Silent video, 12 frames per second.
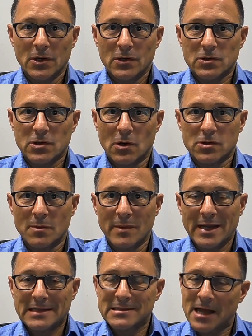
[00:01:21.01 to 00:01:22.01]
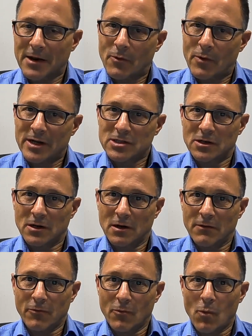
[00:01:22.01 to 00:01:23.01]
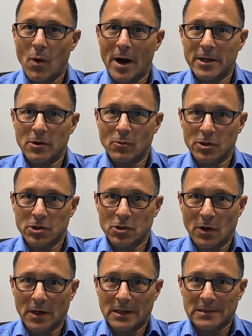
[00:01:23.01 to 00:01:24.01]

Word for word: So to me, it's not a question of why you would join.